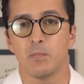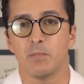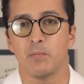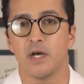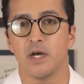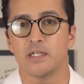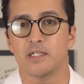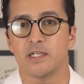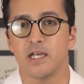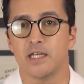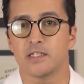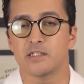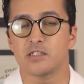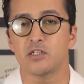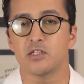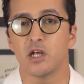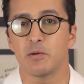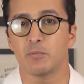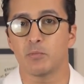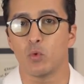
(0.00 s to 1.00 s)
But
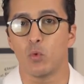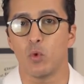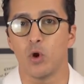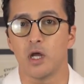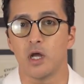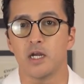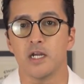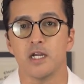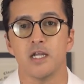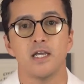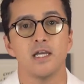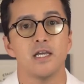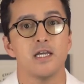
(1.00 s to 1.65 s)
that's number one.